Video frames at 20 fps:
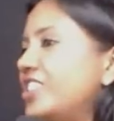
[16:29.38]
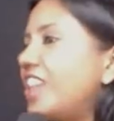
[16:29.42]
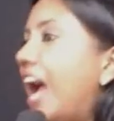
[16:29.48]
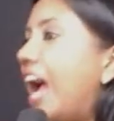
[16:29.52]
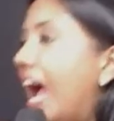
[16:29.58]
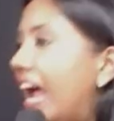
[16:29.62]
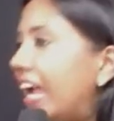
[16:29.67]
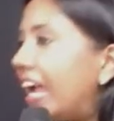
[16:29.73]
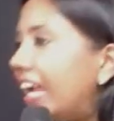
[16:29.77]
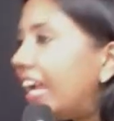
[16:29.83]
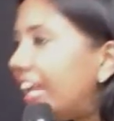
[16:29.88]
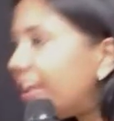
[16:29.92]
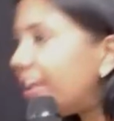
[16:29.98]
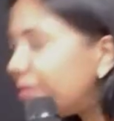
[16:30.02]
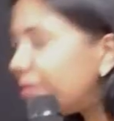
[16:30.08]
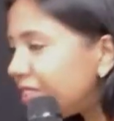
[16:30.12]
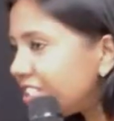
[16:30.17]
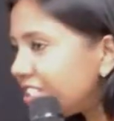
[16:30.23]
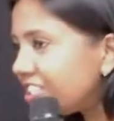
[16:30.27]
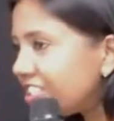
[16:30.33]
i
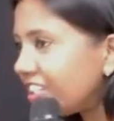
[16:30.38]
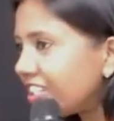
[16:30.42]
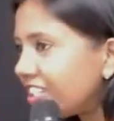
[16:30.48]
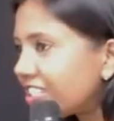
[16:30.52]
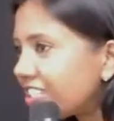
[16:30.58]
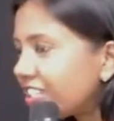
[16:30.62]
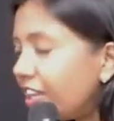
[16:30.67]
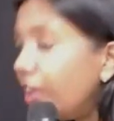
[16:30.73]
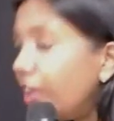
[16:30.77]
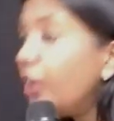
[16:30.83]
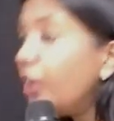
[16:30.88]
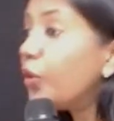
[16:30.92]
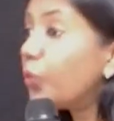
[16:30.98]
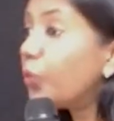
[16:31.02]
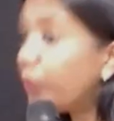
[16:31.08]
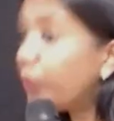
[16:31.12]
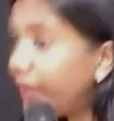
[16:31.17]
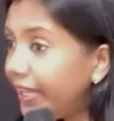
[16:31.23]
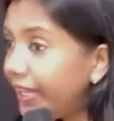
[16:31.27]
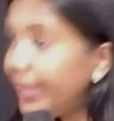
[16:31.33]
am the church
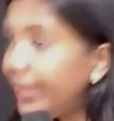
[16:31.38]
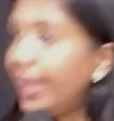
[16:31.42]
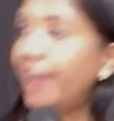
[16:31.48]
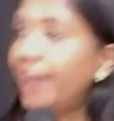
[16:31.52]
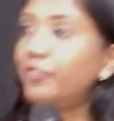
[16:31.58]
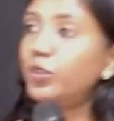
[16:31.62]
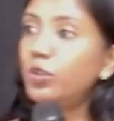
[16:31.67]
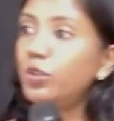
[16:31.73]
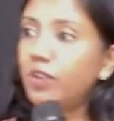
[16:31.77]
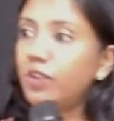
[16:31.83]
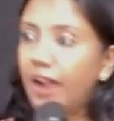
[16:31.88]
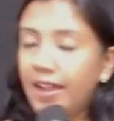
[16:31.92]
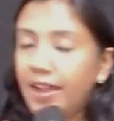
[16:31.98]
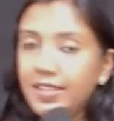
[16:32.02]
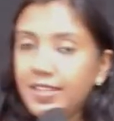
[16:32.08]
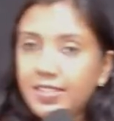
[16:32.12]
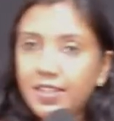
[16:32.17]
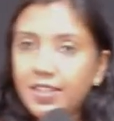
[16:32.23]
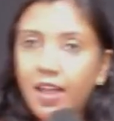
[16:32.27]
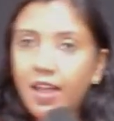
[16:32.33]
we have to
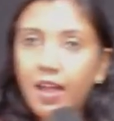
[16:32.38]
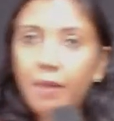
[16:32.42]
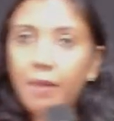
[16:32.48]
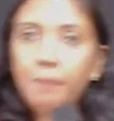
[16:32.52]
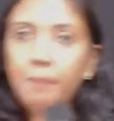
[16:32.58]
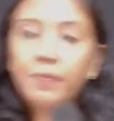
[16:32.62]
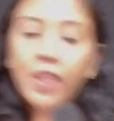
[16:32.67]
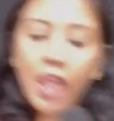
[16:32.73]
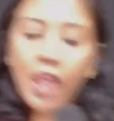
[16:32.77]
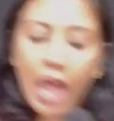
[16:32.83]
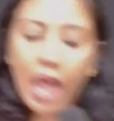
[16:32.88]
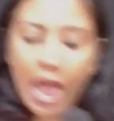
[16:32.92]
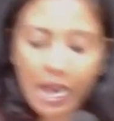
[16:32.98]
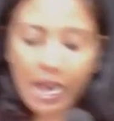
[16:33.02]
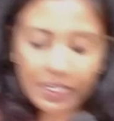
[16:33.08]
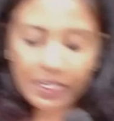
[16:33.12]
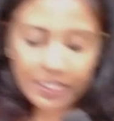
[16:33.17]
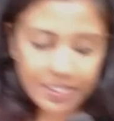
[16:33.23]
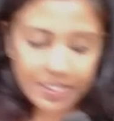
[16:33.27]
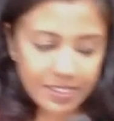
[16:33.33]
rise up
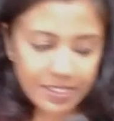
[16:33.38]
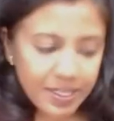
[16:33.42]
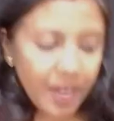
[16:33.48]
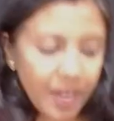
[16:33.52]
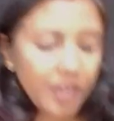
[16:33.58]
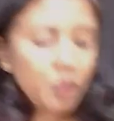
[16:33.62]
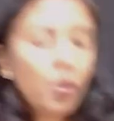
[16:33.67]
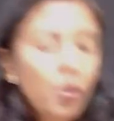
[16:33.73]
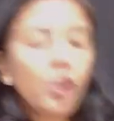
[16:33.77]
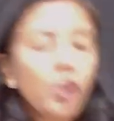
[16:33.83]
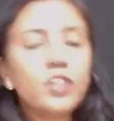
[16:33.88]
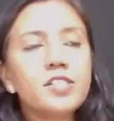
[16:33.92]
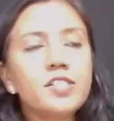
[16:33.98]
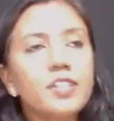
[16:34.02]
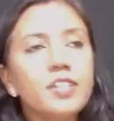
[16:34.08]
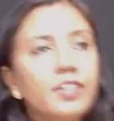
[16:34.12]
understand what is it